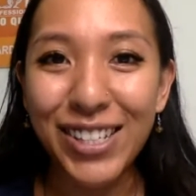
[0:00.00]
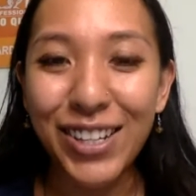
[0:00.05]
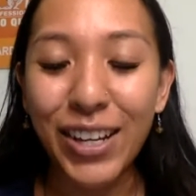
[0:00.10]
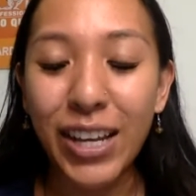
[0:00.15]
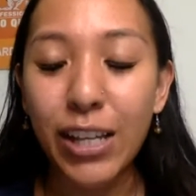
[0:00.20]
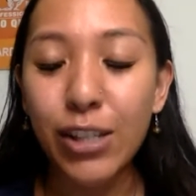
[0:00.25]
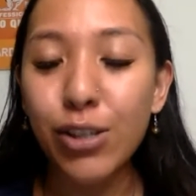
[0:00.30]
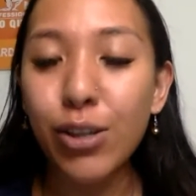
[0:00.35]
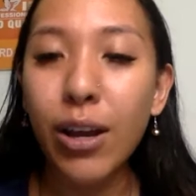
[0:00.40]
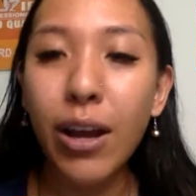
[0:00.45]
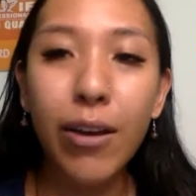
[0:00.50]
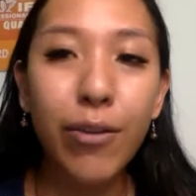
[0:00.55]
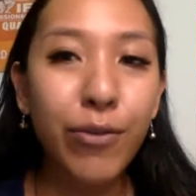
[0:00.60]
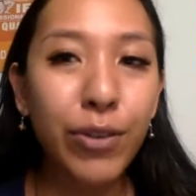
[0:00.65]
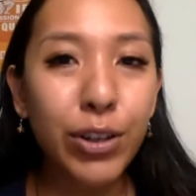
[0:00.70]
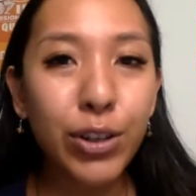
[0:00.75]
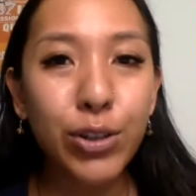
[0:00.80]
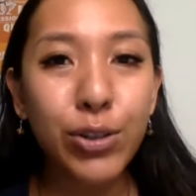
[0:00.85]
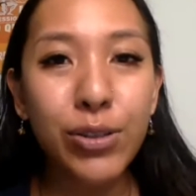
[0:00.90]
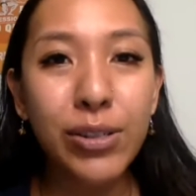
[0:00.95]
Okay, so
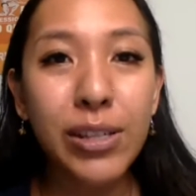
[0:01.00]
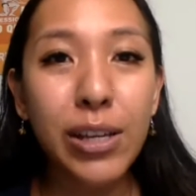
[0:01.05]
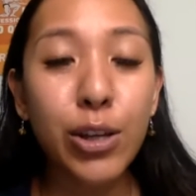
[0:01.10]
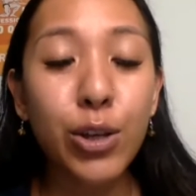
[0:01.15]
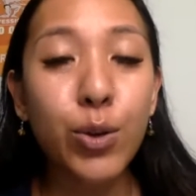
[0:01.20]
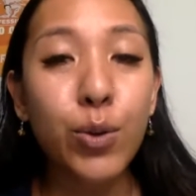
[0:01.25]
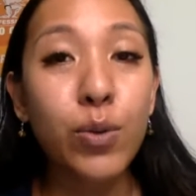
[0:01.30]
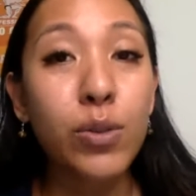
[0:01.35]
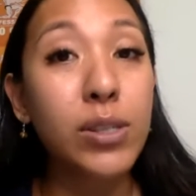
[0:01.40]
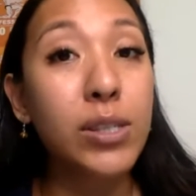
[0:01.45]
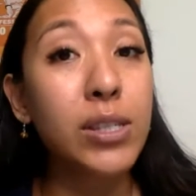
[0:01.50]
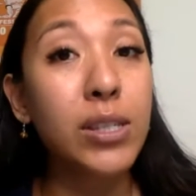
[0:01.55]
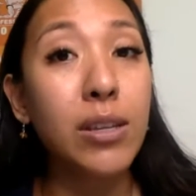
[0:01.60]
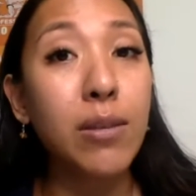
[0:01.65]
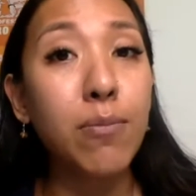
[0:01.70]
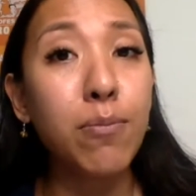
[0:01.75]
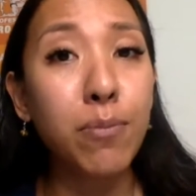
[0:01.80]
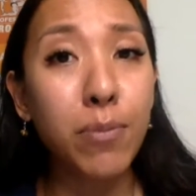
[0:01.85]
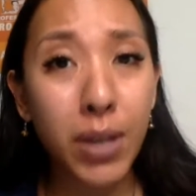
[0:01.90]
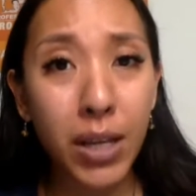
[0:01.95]
every Tuesday you will see
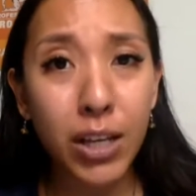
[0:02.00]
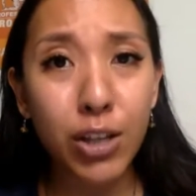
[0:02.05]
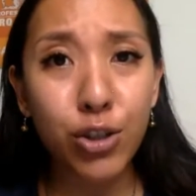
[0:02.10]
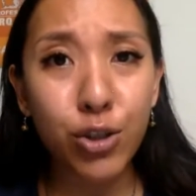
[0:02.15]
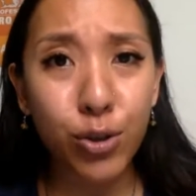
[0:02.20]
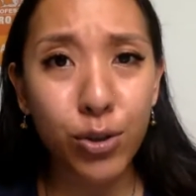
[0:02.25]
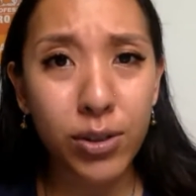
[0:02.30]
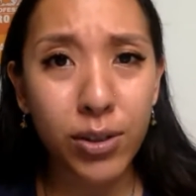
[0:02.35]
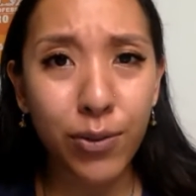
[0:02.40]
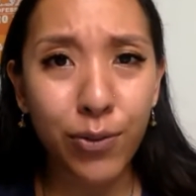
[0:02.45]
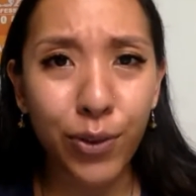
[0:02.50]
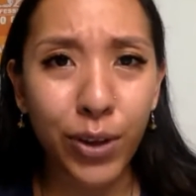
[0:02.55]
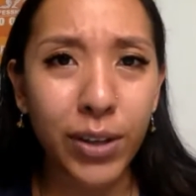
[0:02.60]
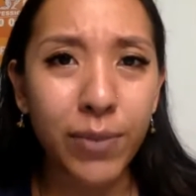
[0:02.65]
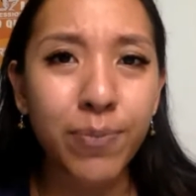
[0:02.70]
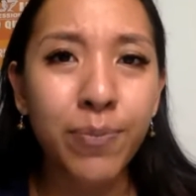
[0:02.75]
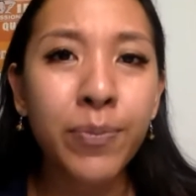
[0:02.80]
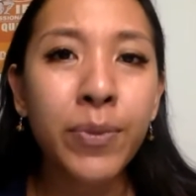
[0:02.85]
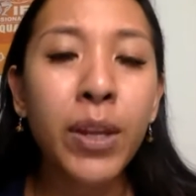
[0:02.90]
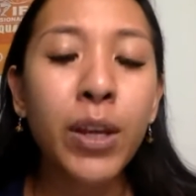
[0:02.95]
me,
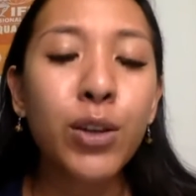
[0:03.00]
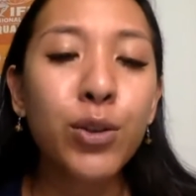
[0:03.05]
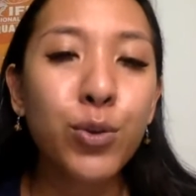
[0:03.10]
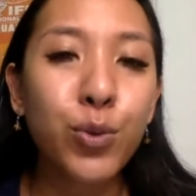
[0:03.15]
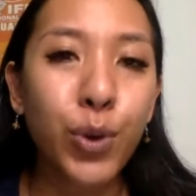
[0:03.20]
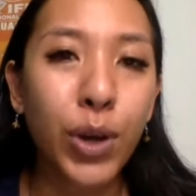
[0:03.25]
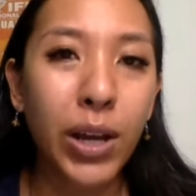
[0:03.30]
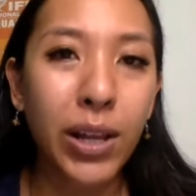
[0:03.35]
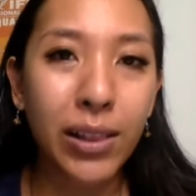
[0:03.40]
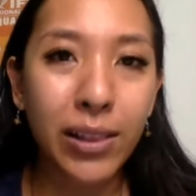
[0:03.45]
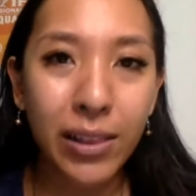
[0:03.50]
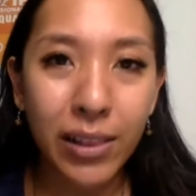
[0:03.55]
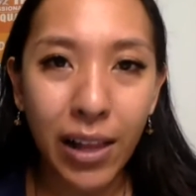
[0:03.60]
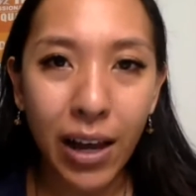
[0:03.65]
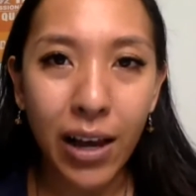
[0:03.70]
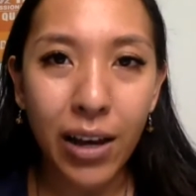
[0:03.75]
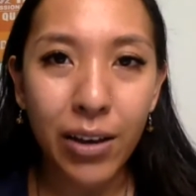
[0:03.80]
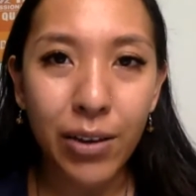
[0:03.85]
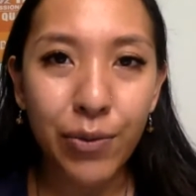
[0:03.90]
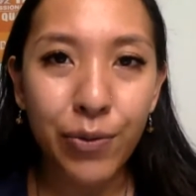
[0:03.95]
Josephine, doing
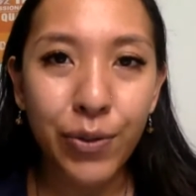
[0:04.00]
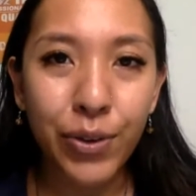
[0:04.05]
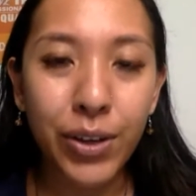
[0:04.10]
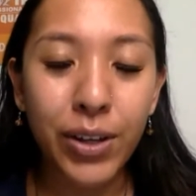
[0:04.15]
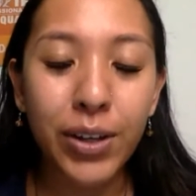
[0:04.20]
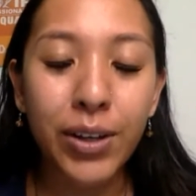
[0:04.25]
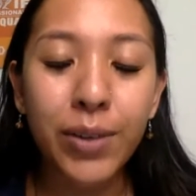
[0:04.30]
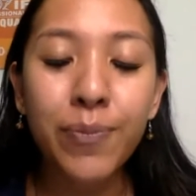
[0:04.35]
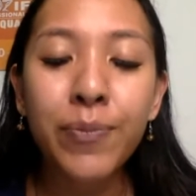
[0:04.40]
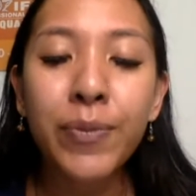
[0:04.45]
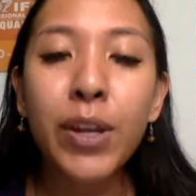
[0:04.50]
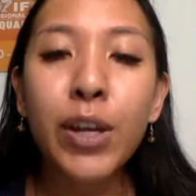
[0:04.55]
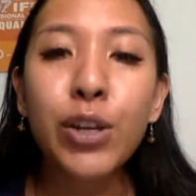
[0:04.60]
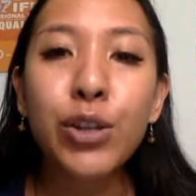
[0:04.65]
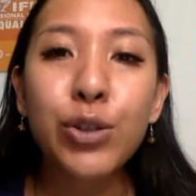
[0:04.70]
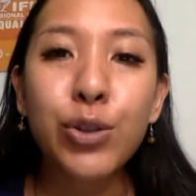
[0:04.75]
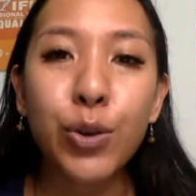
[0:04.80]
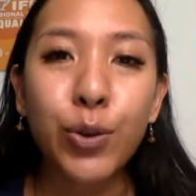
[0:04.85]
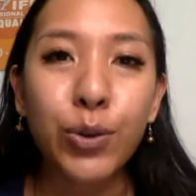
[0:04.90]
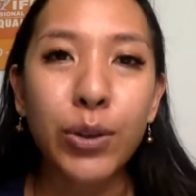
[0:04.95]
live here,
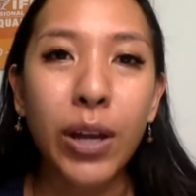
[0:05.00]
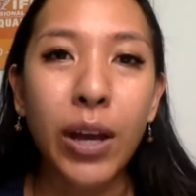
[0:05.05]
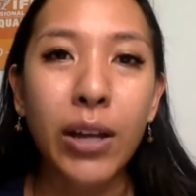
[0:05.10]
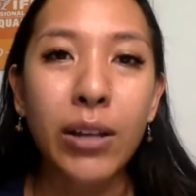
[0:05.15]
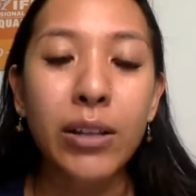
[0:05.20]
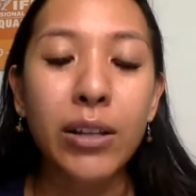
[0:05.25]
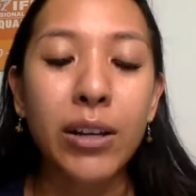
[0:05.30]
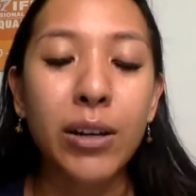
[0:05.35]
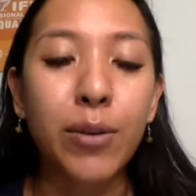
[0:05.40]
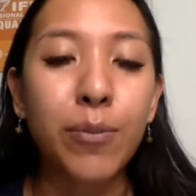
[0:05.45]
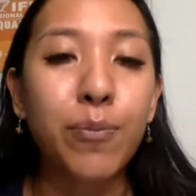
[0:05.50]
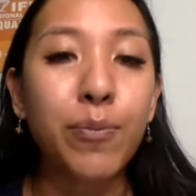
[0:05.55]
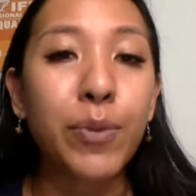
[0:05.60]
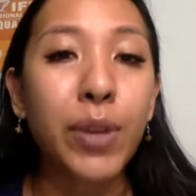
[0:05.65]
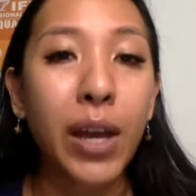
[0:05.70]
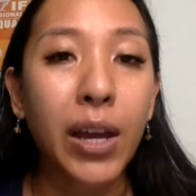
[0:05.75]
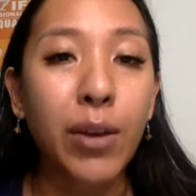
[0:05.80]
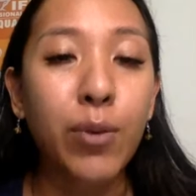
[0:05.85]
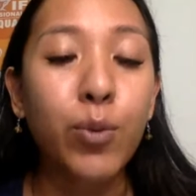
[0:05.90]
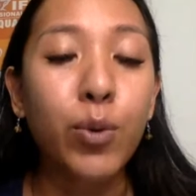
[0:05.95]
so that
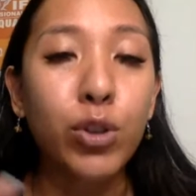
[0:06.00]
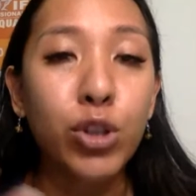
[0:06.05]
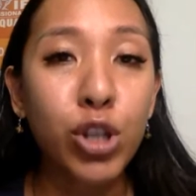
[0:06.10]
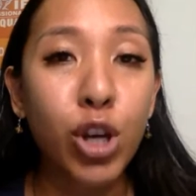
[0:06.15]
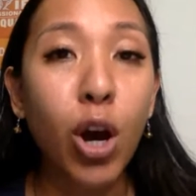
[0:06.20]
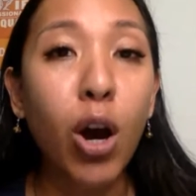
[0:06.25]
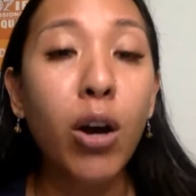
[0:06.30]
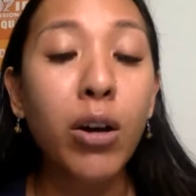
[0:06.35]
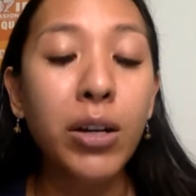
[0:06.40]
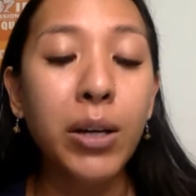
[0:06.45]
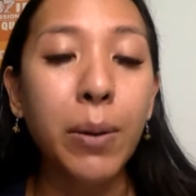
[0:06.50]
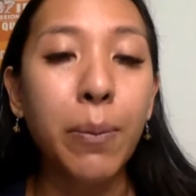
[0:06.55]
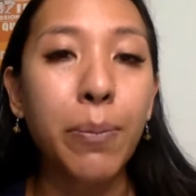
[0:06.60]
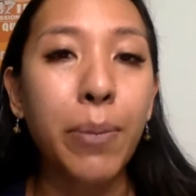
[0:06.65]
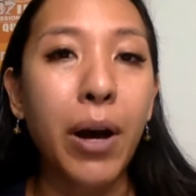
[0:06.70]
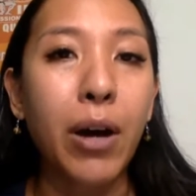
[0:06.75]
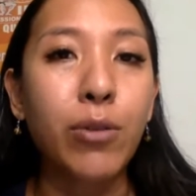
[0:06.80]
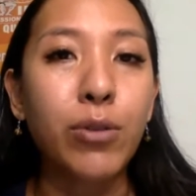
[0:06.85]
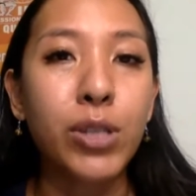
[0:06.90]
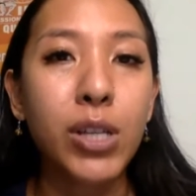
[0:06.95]
I will talk
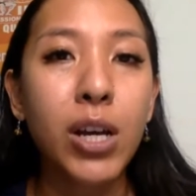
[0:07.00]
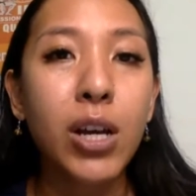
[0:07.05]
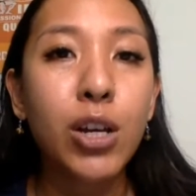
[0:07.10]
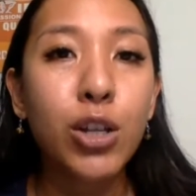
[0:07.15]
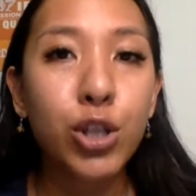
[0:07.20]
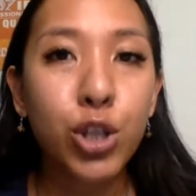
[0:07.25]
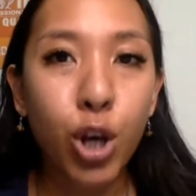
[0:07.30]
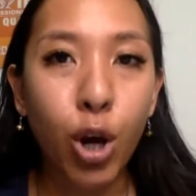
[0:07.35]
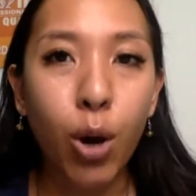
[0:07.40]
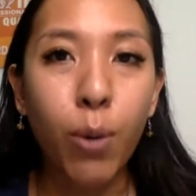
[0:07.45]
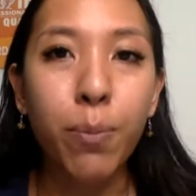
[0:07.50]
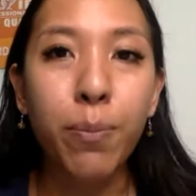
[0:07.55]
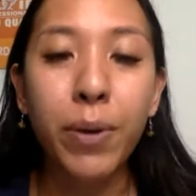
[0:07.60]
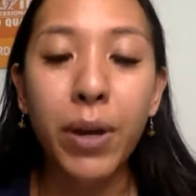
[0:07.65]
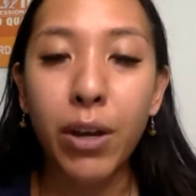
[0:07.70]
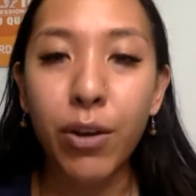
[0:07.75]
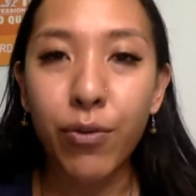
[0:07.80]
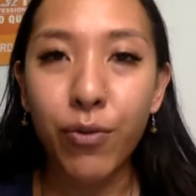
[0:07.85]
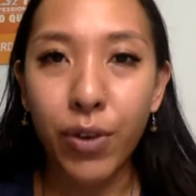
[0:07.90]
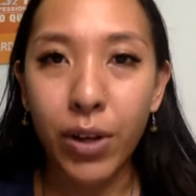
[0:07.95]
about
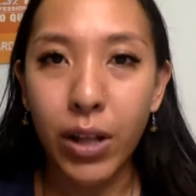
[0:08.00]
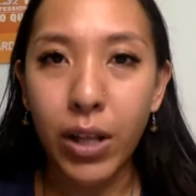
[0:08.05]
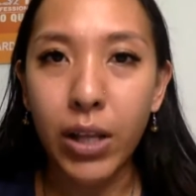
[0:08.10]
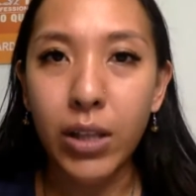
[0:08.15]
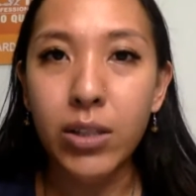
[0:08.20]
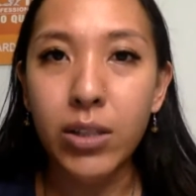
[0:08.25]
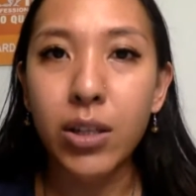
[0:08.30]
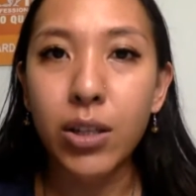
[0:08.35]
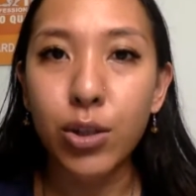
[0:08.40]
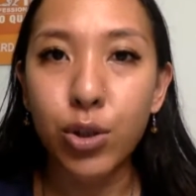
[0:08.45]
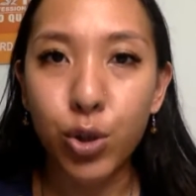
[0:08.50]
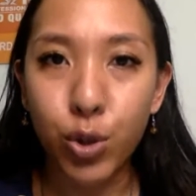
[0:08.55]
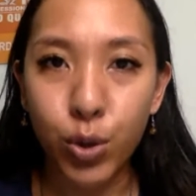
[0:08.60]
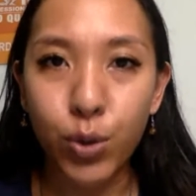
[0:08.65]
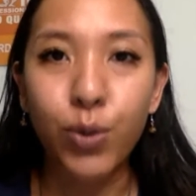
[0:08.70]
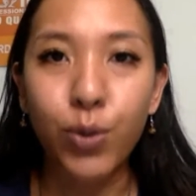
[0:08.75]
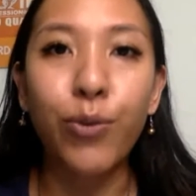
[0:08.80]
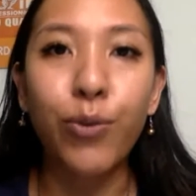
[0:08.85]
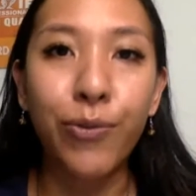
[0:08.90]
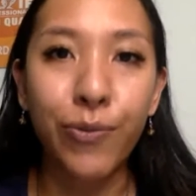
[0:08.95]
topic related
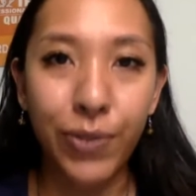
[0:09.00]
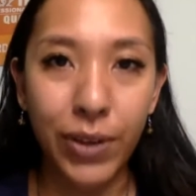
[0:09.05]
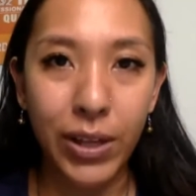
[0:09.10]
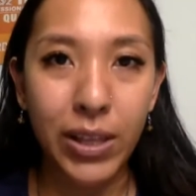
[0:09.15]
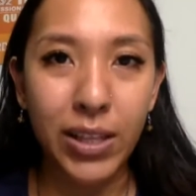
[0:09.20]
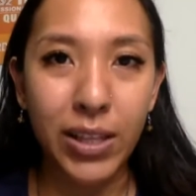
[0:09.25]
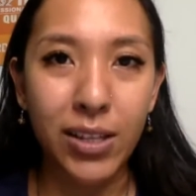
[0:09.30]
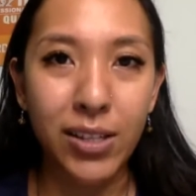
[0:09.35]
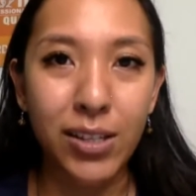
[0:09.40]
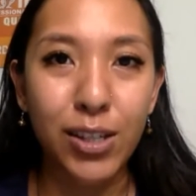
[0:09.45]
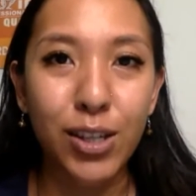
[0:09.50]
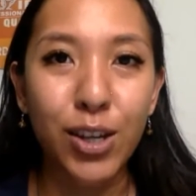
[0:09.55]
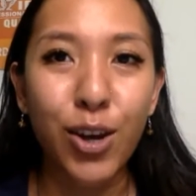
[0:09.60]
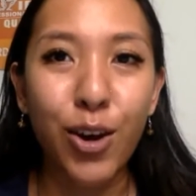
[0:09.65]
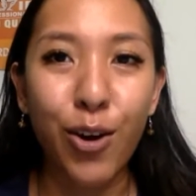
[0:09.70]
to fitness.